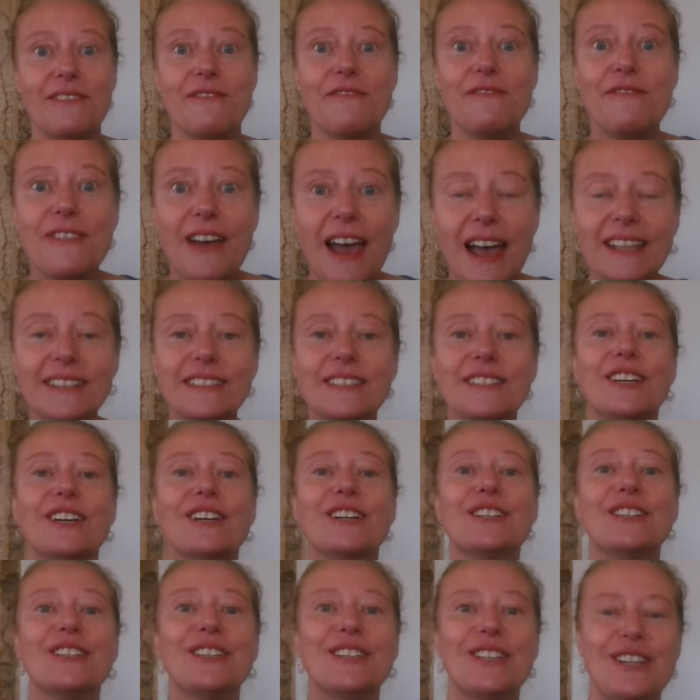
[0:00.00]
Events
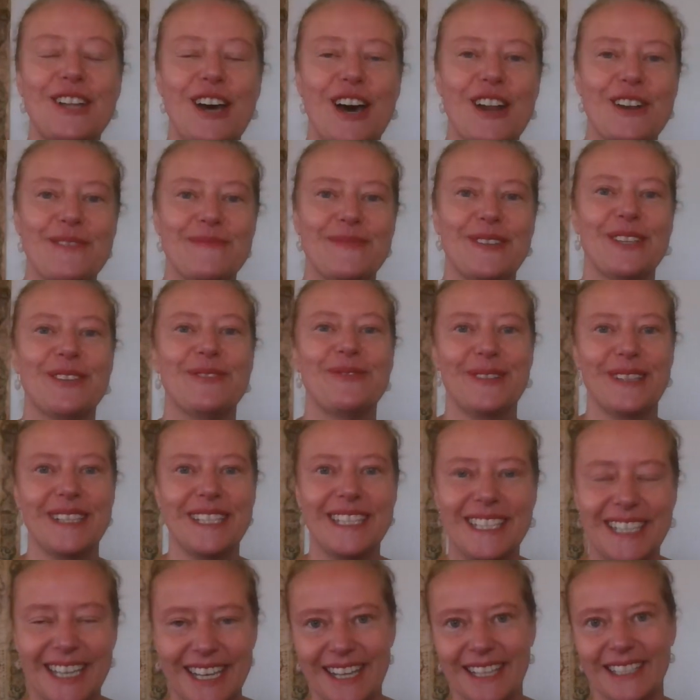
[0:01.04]
are synonymous with
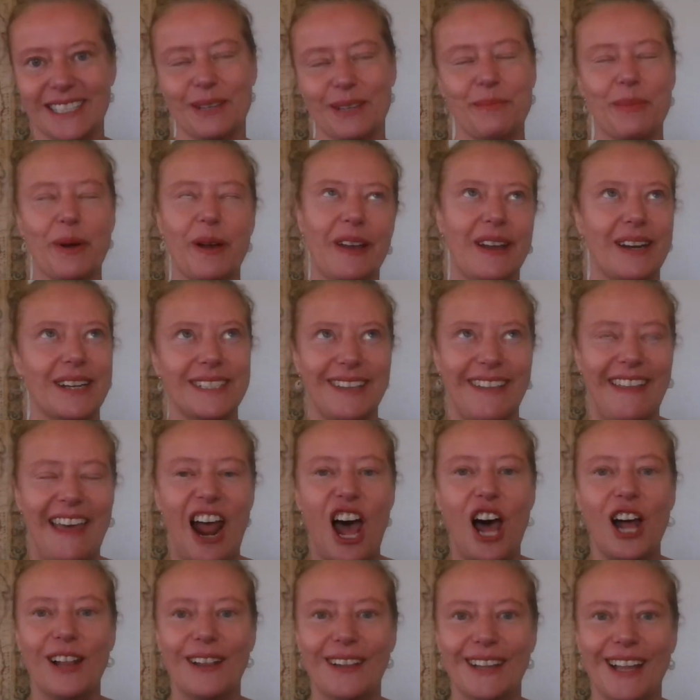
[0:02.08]
scenes. I'm probably going to say
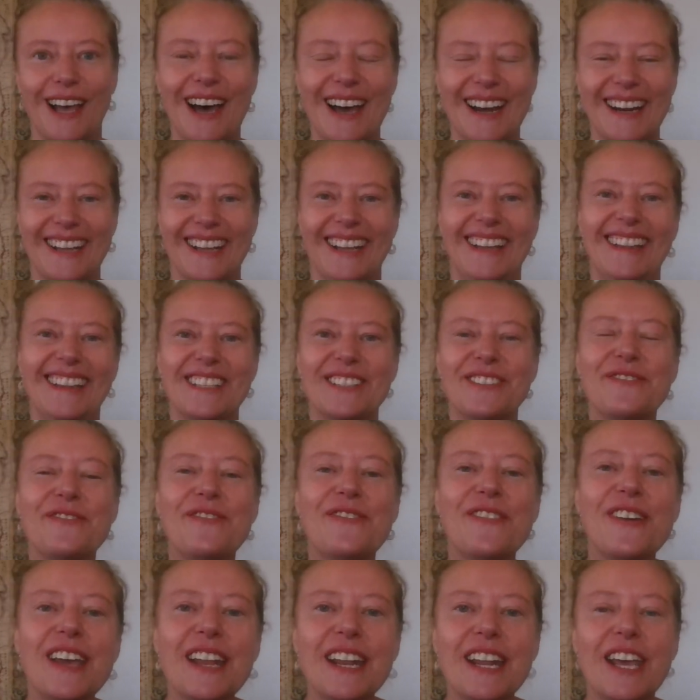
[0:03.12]
that a lot in this
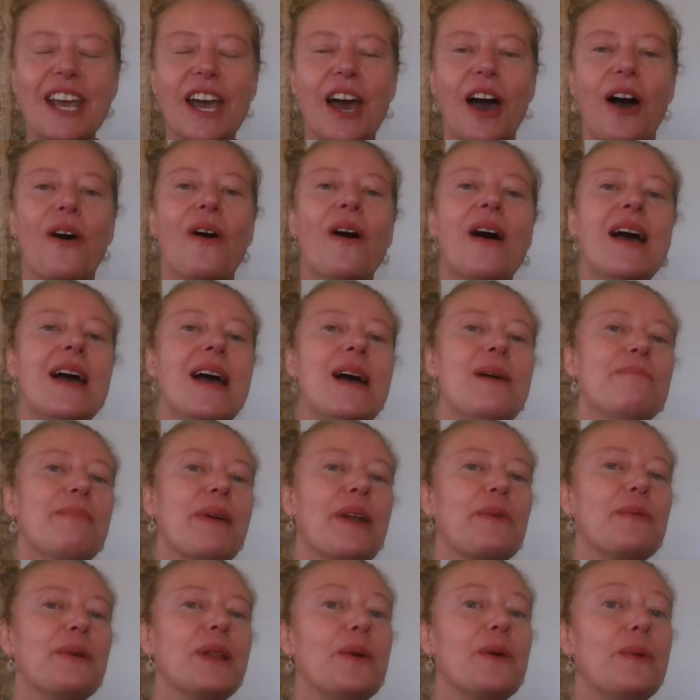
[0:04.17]
video,
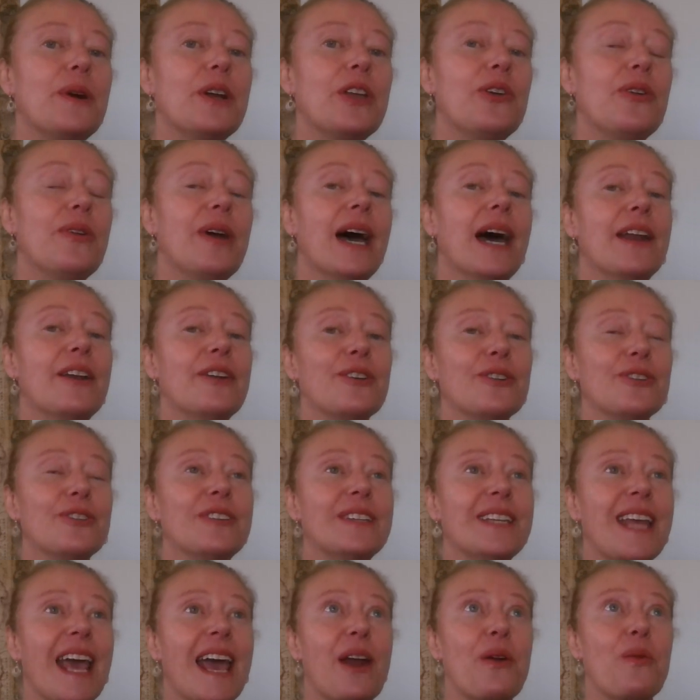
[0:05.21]
but I really want you to
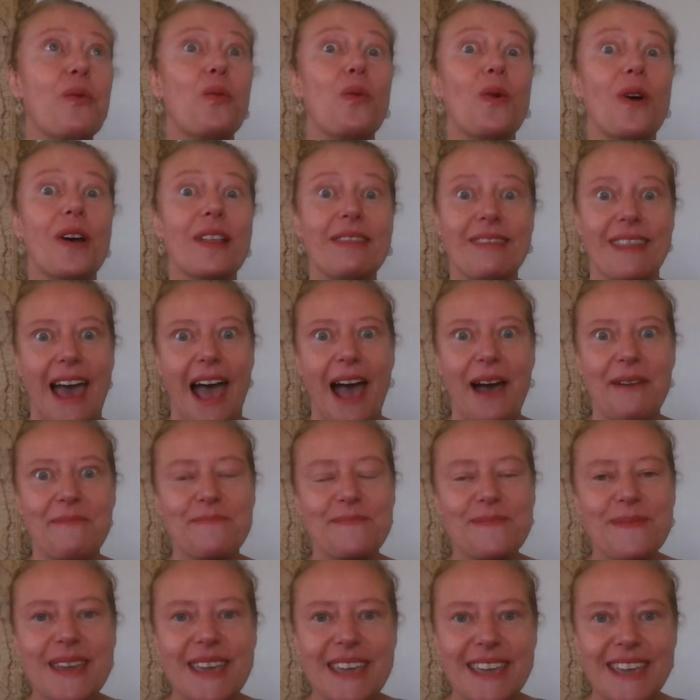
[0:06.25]
understand what that
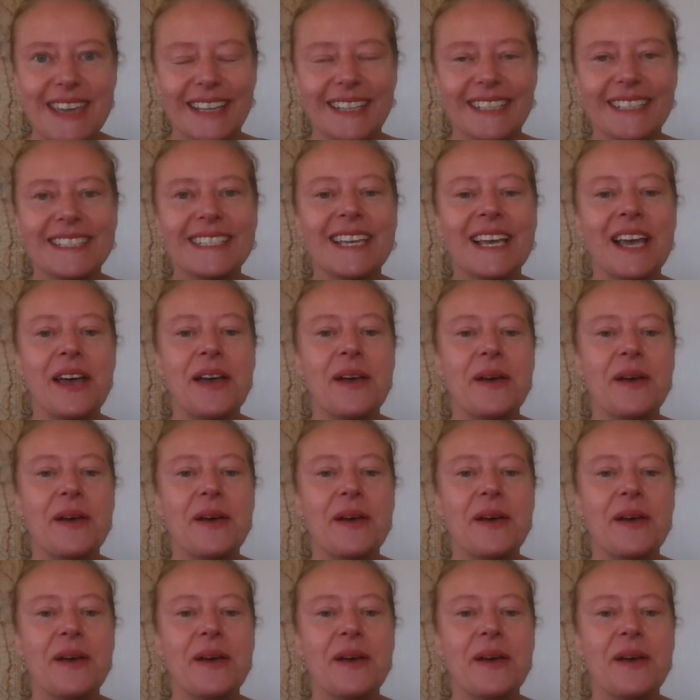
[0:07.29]
means.